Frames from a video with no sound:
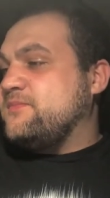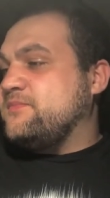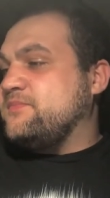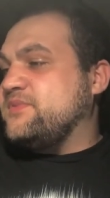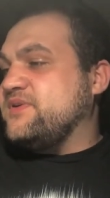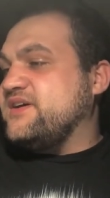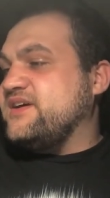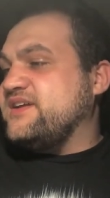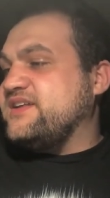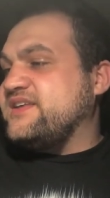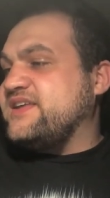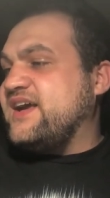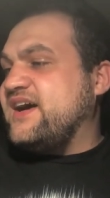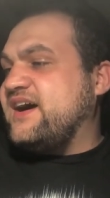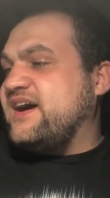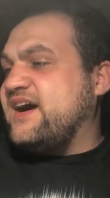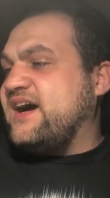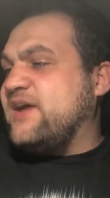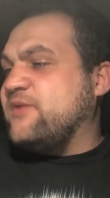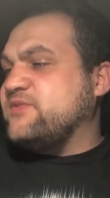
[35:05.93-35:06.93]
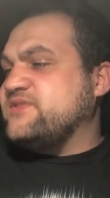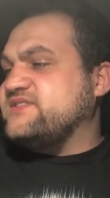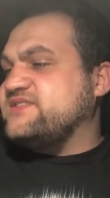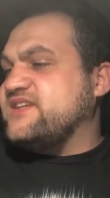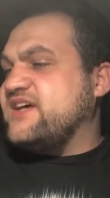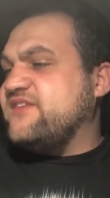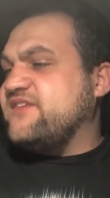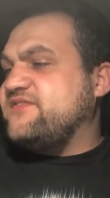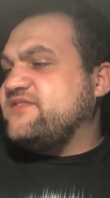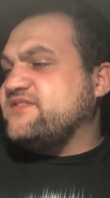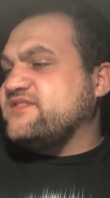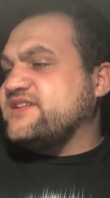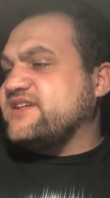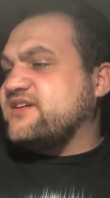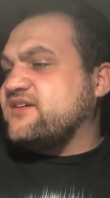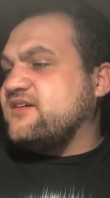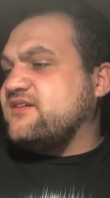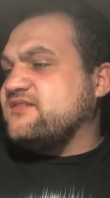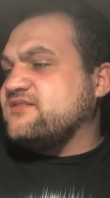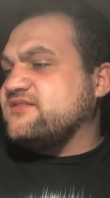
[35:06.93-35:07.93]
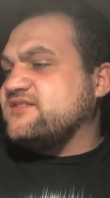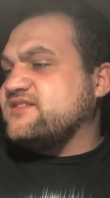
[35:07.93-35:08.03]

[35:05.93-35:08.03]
But yeah, I would definitely call